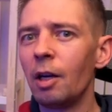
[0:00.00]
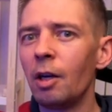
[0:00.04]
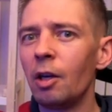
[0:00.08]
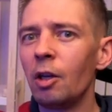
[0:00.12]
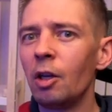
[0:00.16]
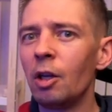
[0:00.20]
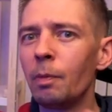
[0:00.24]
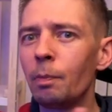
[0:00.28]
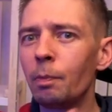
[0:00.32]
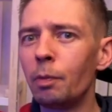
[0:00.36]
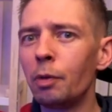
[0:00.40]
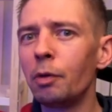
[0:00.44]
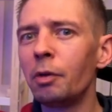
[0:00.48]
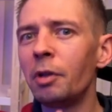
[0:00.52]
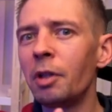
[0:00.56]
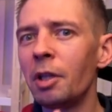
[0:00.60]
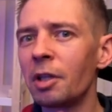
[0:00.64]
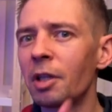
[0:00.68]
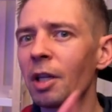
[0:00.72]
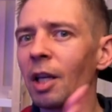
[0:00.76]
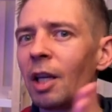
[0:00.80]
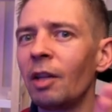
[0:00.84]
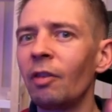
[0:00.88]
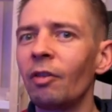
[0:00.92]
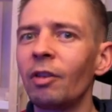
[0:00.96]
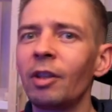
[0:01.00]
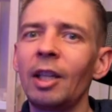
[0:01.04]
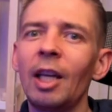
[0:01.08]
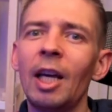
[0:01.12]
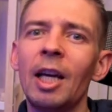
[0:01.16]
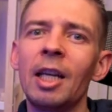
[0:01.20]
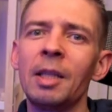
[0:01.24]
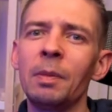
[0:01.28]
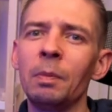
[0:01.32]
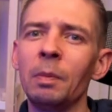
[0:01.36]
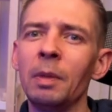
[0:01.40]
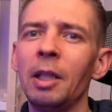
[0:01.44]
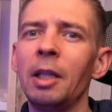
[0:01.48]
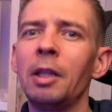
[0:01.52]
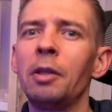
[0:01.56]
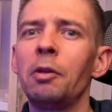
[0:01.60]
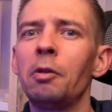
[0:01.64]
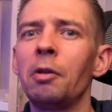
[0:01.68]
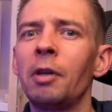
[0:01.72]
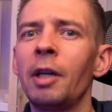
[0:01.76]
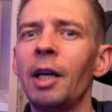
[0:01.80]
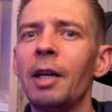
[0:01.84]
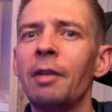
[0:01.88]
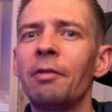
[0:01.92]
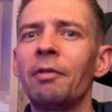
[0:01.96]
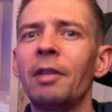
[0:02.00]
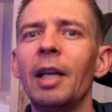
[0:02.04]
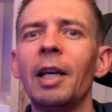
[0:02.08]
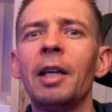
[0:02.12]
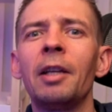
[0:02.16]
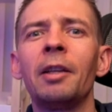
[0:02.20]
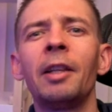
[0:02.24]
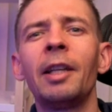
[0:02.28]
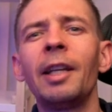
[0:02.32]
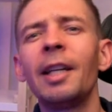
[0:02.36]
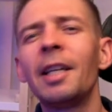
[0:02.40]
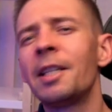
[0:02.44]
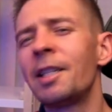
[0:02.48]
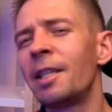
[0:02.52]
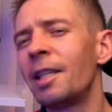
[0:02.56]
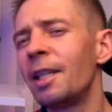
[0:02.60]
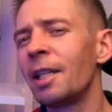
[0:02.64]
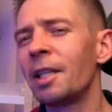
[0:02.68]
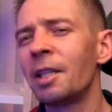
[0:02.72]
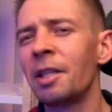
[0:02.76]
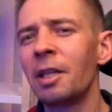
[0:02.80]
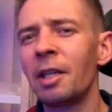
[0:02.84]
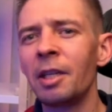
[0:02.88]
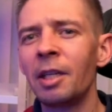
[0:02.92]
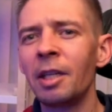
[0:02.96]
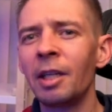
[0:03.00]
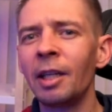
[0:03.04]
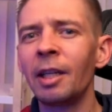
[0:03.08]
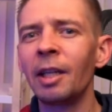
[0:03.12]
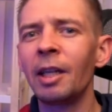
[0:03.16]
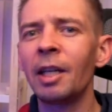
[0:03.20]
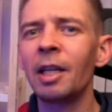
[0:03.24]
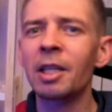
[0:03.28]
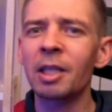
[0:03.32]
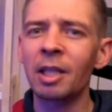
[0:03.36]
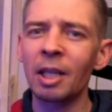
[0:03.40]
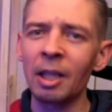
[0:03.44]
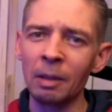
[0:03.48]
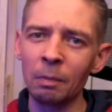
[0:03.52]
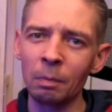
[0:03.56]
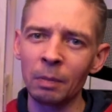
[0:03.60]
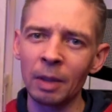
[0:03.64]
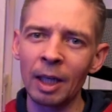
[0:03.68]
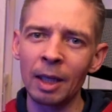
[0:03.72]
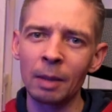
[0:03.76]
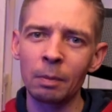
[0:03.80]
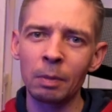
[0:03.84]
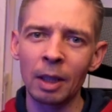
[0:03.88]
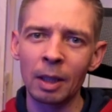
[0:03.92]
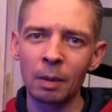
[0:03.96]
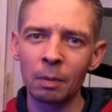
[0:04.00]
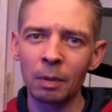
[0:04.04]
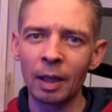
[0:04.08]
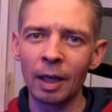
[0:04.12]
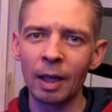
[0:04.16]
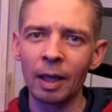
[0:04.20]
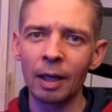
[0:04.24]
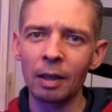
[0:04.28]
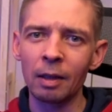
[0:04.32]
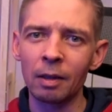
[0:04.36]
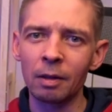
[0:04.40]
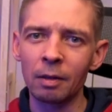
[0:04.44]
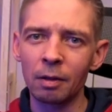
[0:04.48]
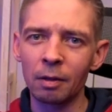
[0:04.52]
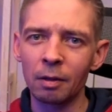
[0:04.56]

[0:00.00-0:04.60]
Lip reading: You put this advertisement that you have like 360 degrees and blah blah blah.